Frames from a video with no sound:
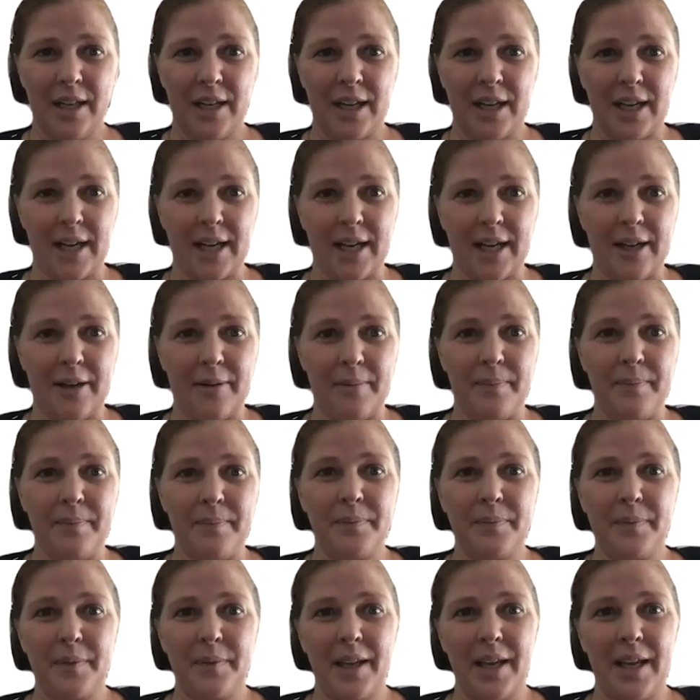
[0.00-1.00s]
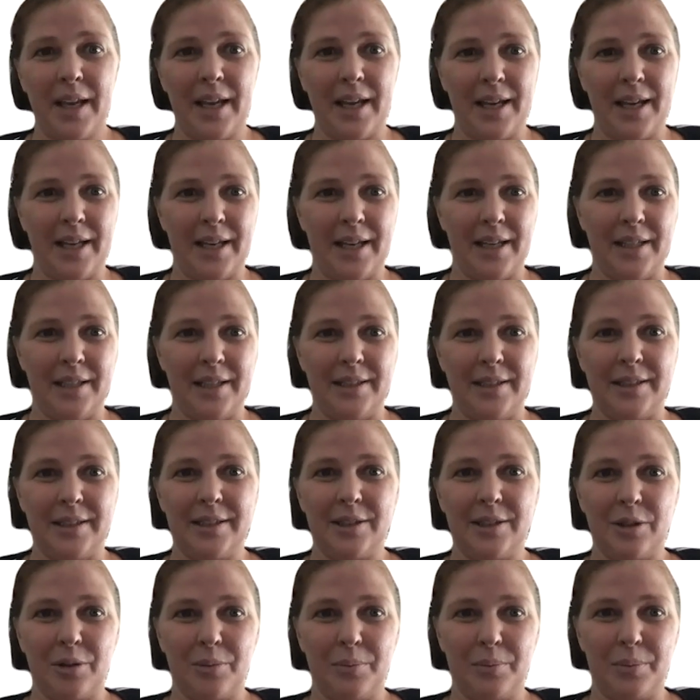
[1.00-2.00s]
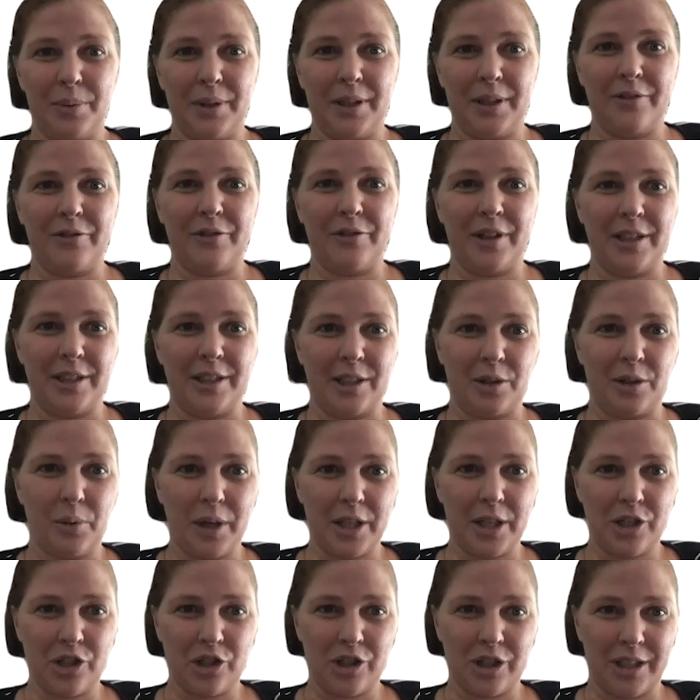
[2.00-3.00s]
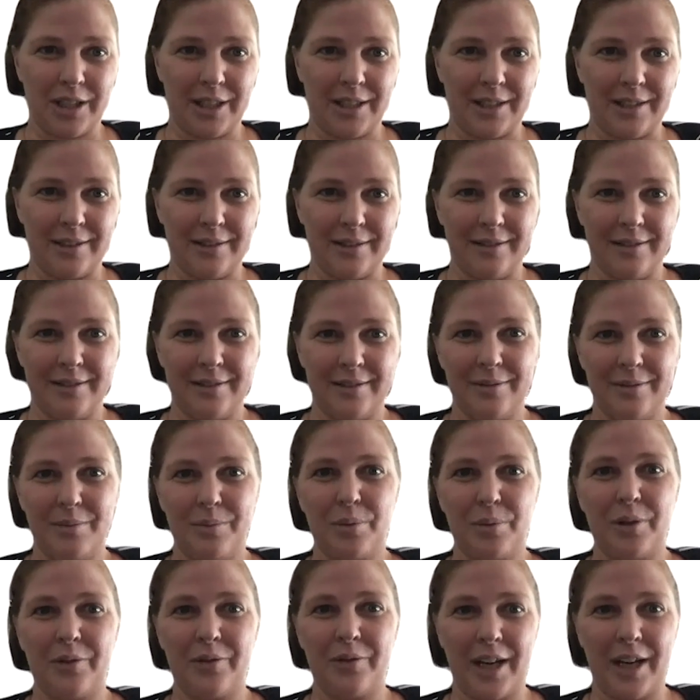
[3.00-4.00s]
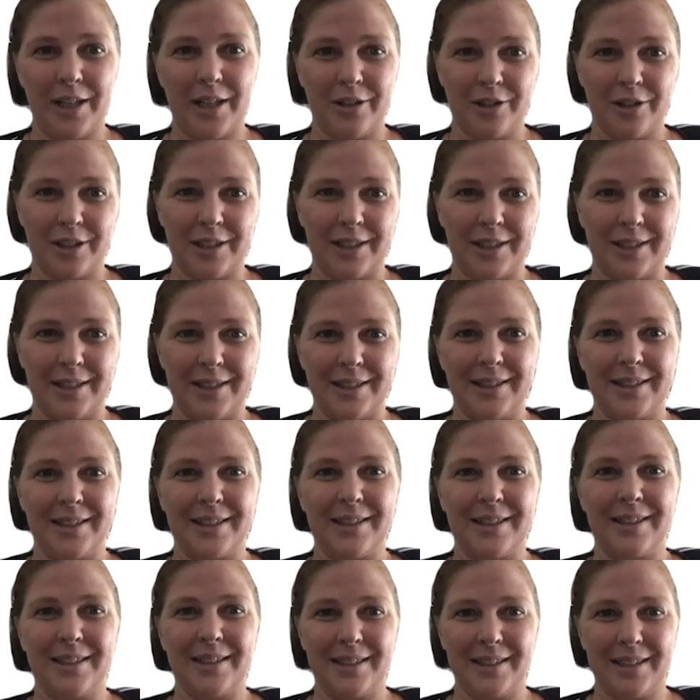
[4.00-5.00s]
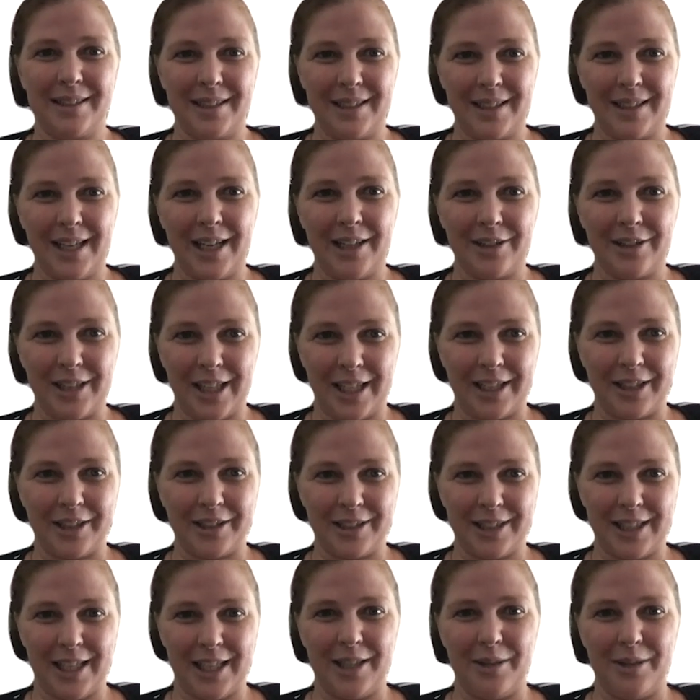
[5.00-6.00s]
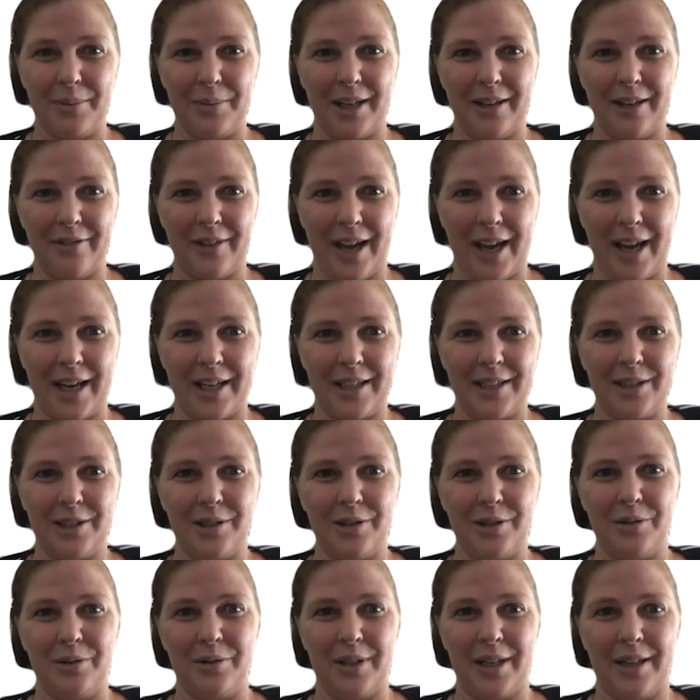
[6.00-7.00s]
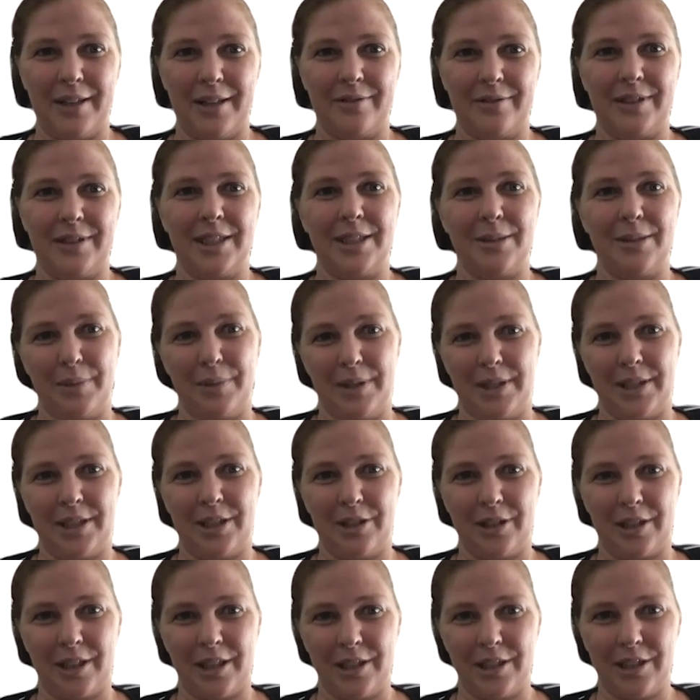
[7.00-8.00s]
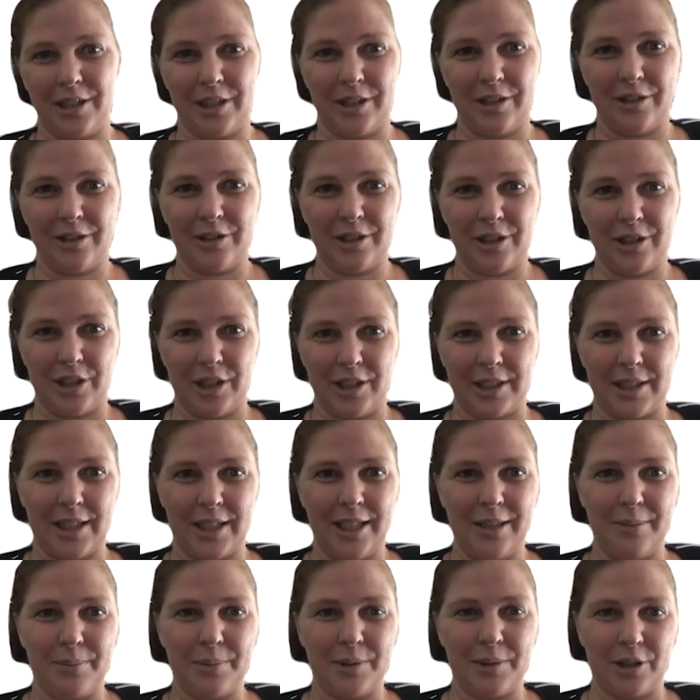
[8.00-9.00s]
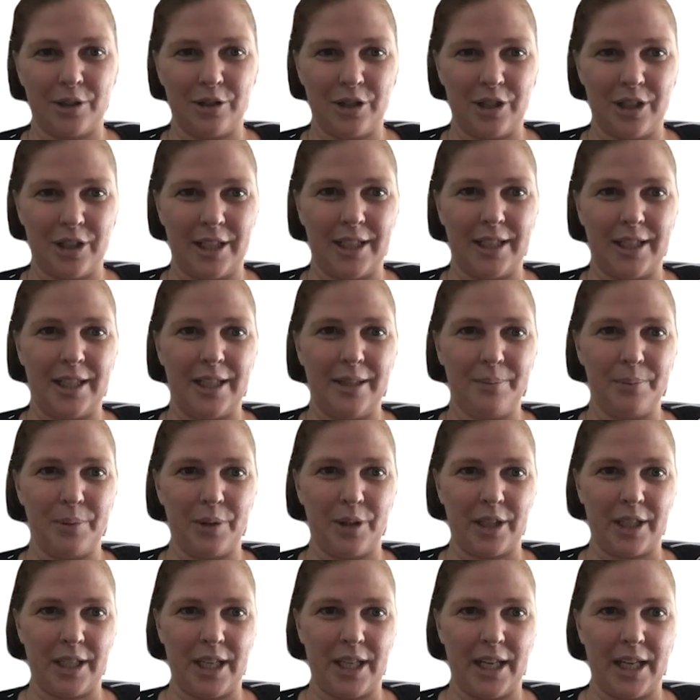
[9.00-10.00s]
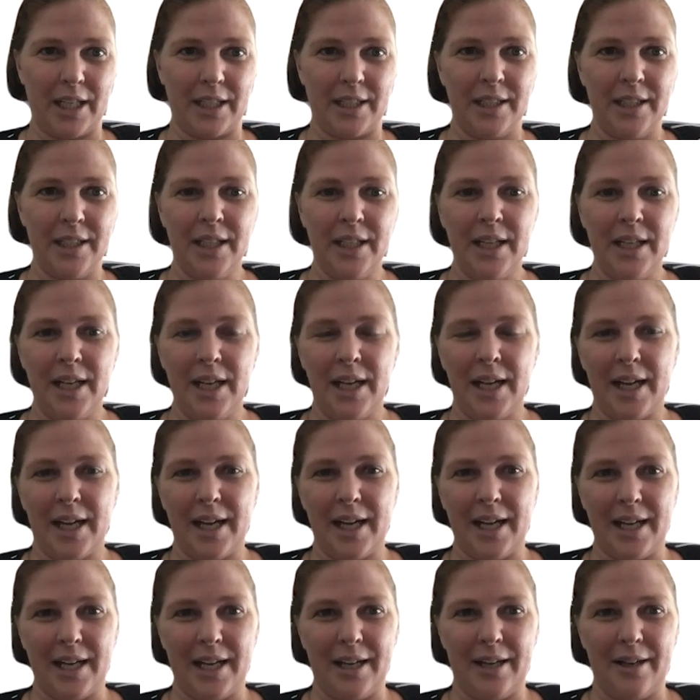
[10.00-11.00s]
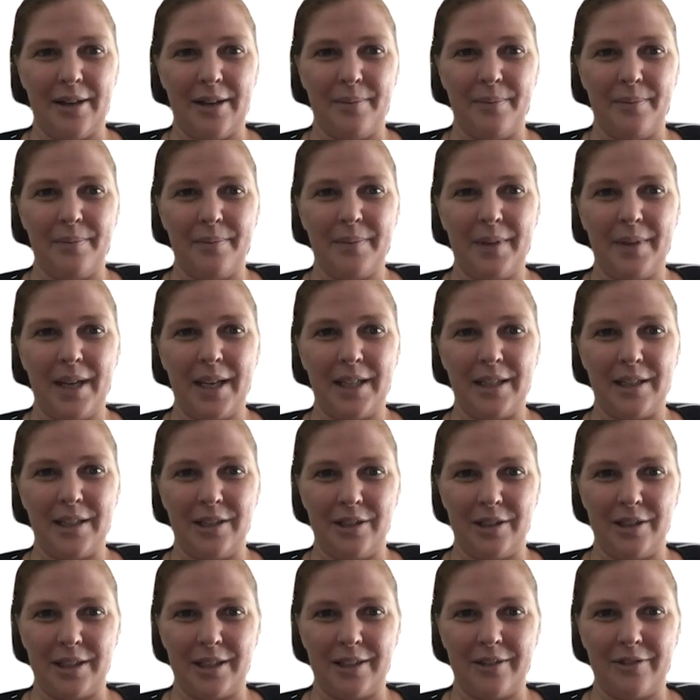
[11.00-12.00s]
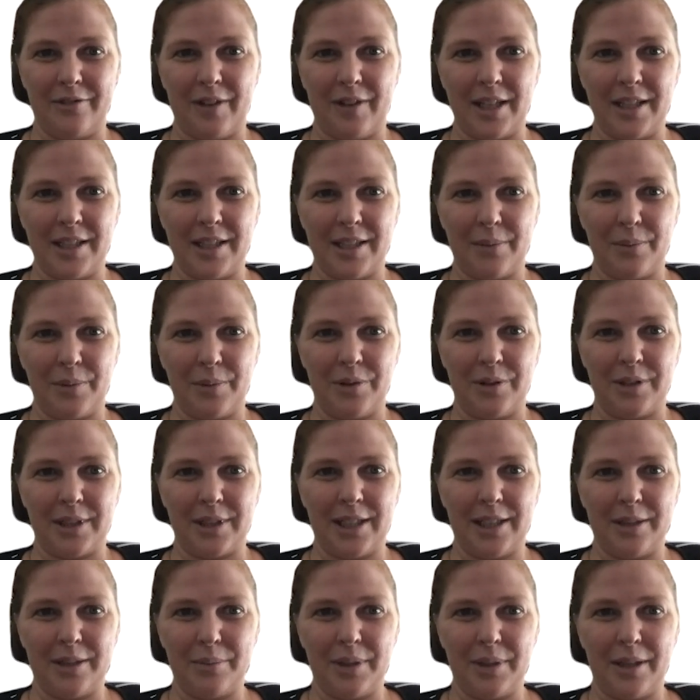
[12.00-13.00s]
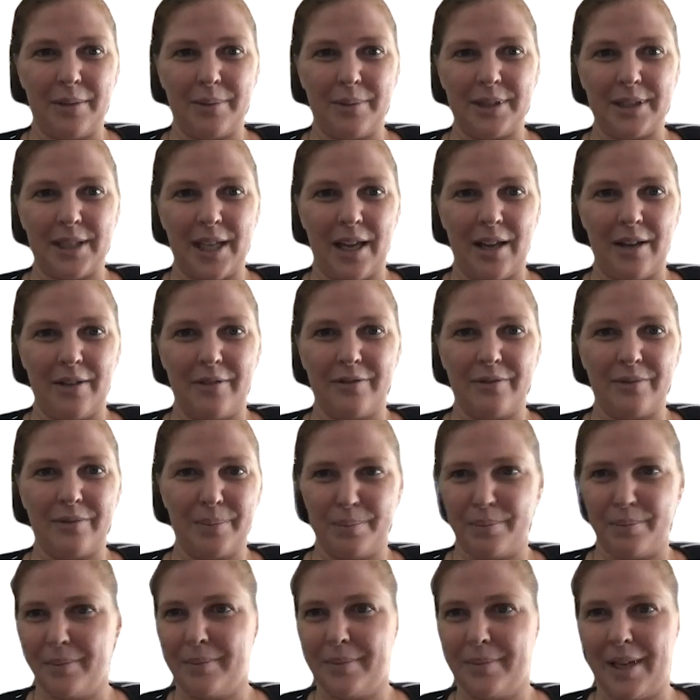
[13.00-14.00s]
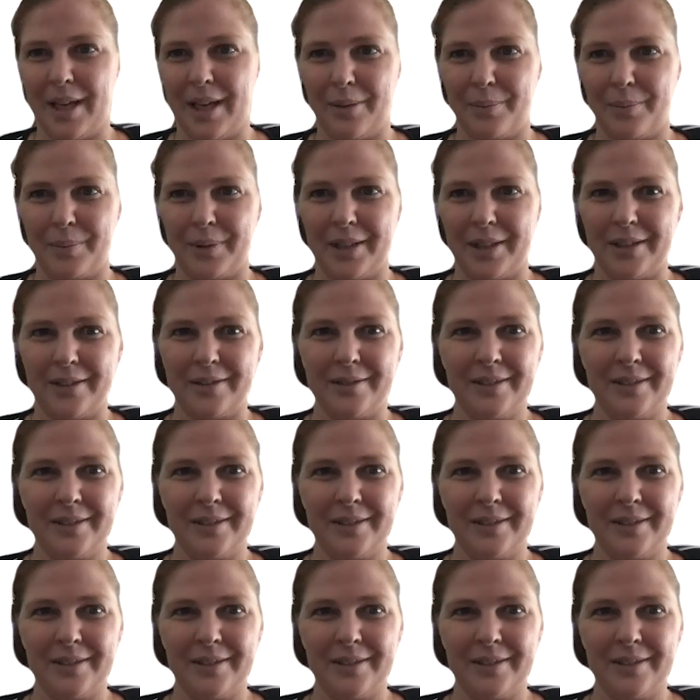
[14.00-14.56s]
um, and don't be afraid to question providers and caretakers that you may have had who have dismissed your concerns. Just keep searching, keep looking, um, and you're going to find someone who's going to be able to help help you.